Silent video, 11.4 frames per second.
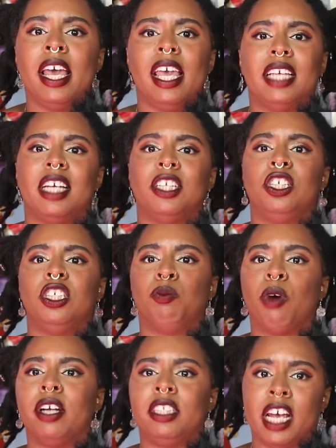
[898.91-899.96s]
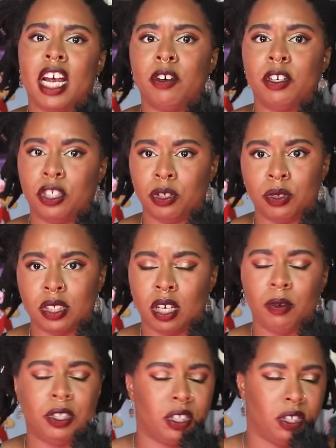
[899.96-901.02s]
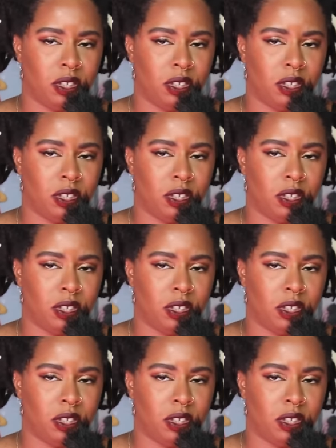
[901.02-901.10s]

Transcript: is that she's brought to Aretuza, which is